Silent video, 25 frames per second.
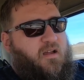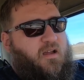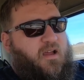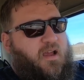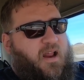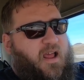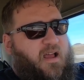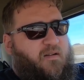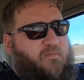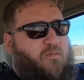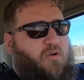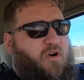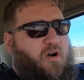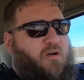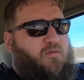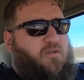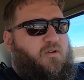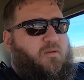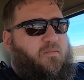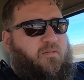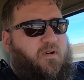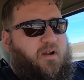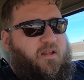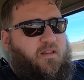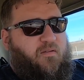and have more
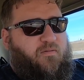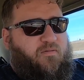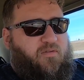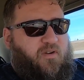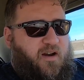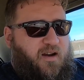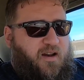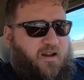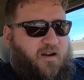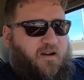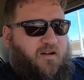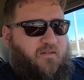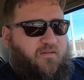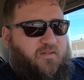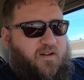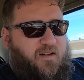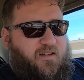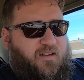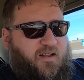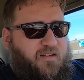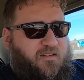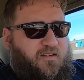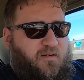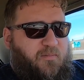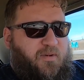room around the front end of it.
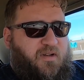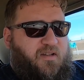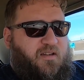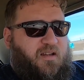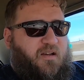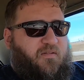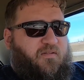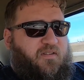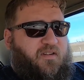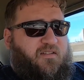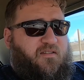That's going to be tough.